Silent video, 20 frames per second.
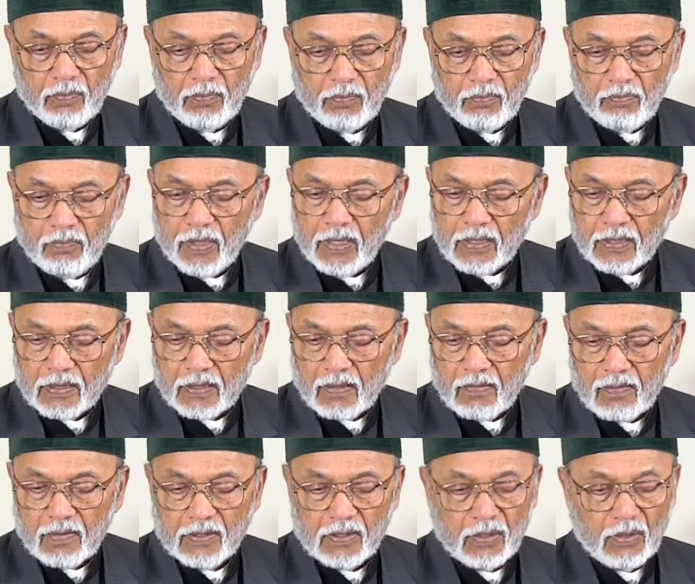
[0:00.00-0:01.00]
built
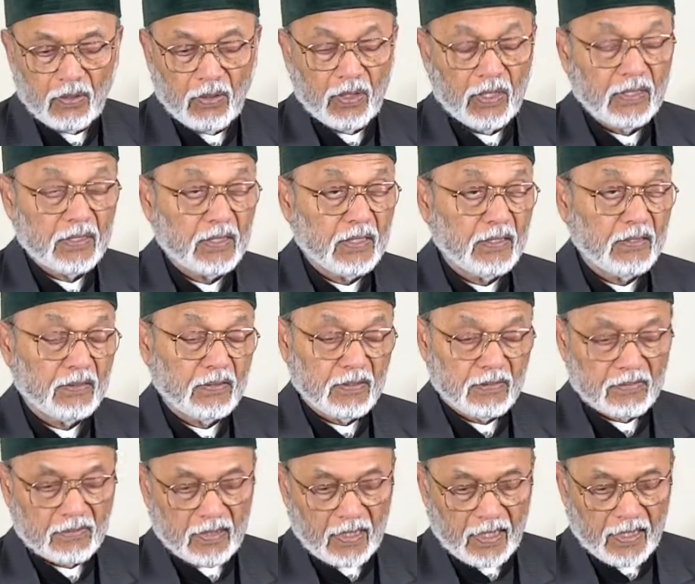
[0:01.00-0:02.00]
around the loyalty to the
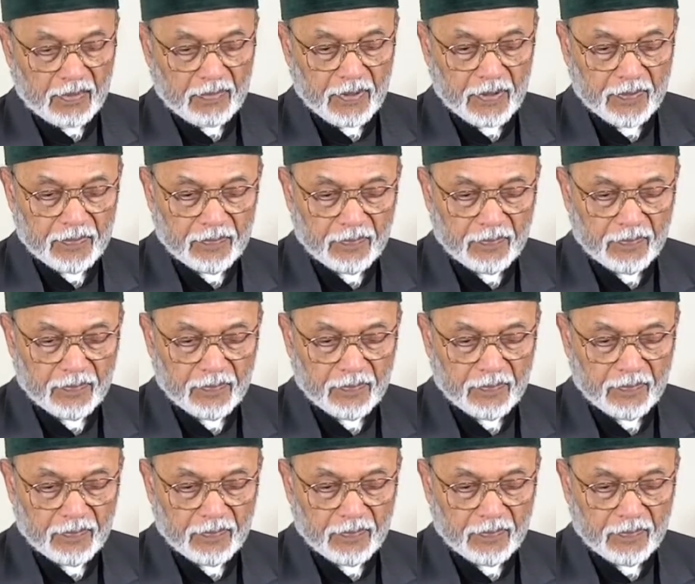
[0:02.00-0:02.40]
tribe